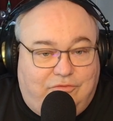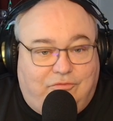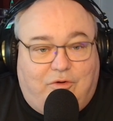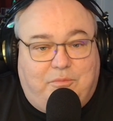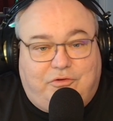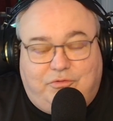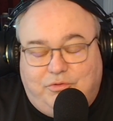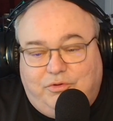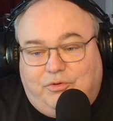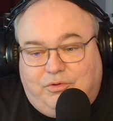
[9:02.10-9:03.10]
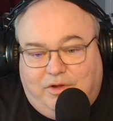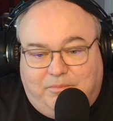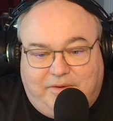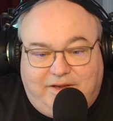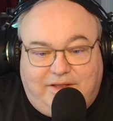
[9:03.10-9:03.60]
pharmaceutical
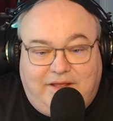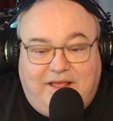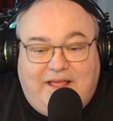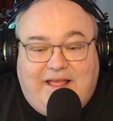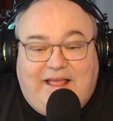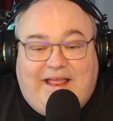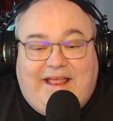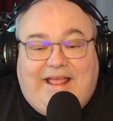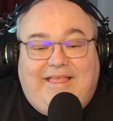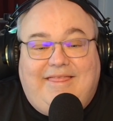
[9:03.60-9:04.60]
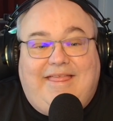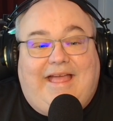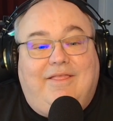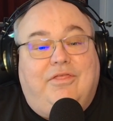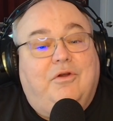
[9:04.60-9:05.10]
company
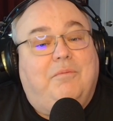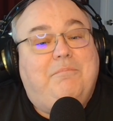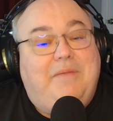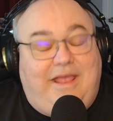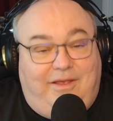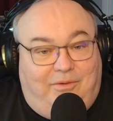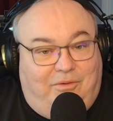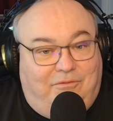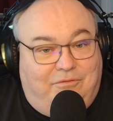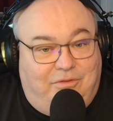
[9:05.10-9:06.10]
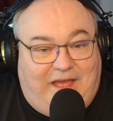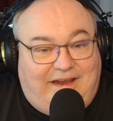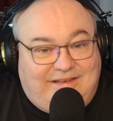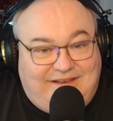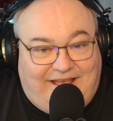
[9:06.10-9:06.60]
that their mail for
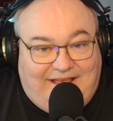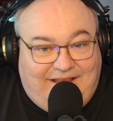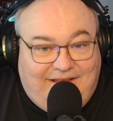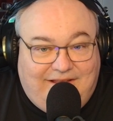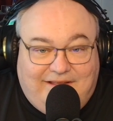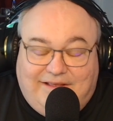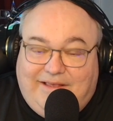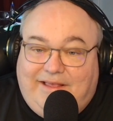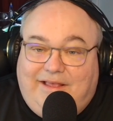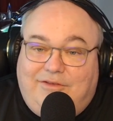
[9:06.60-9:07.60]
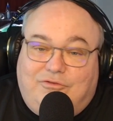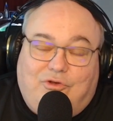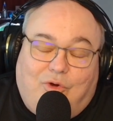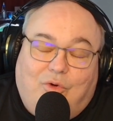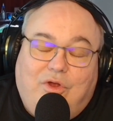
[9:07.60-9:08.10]
that day is
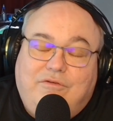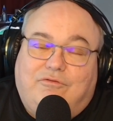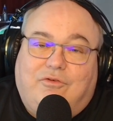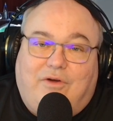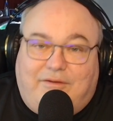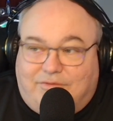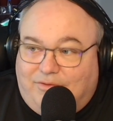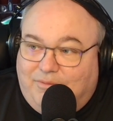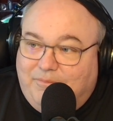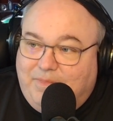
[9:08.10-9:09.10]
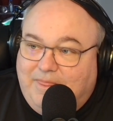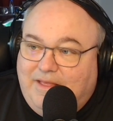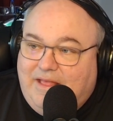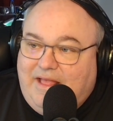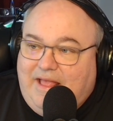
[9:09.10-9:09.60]
gone forever.
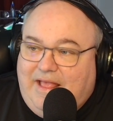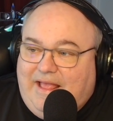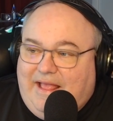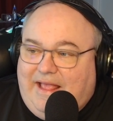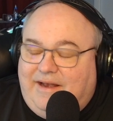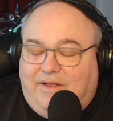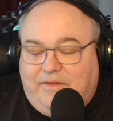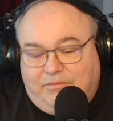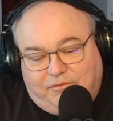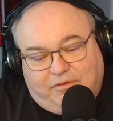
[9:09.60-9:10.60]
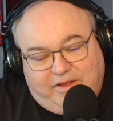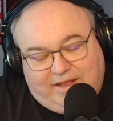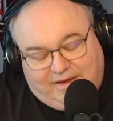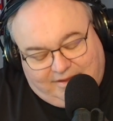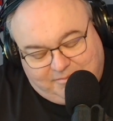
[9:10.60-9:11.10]
And I'll never
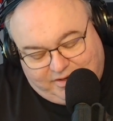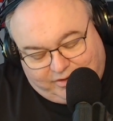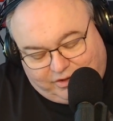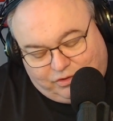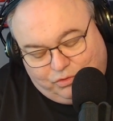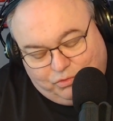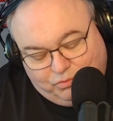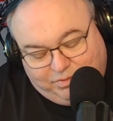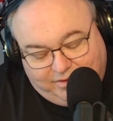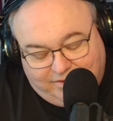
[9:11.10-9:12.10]
forget, I'm in a cube